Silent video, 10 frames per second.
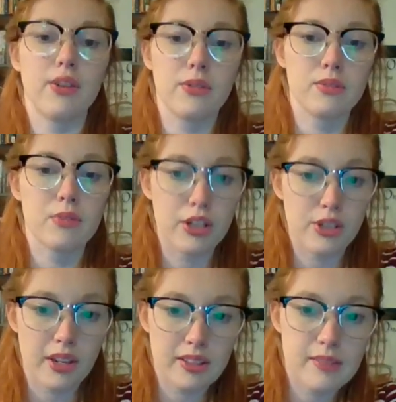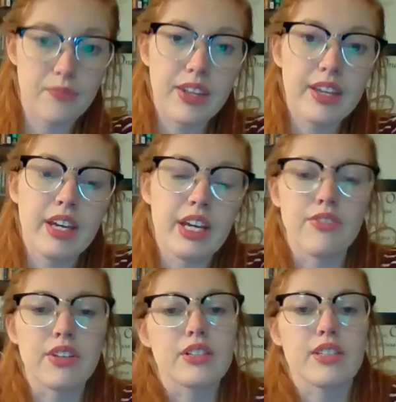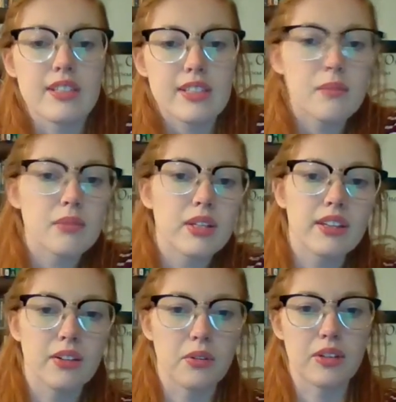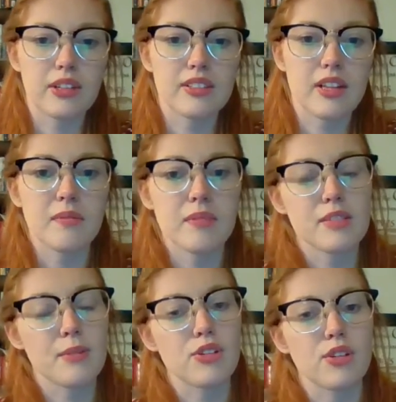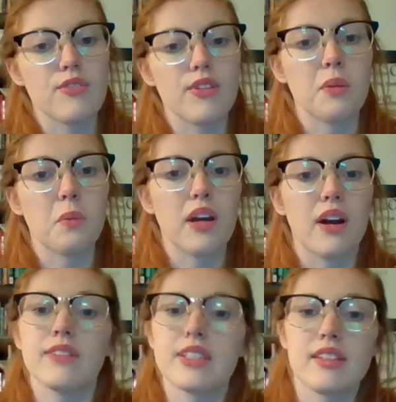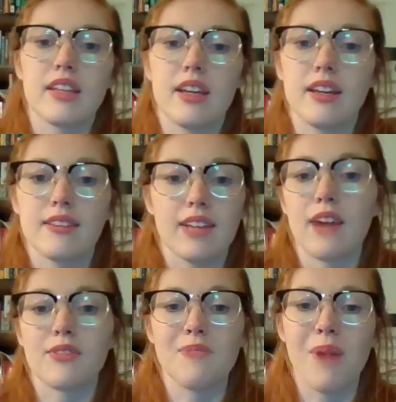those projects. If there's an assembly or some special event, we obviously have to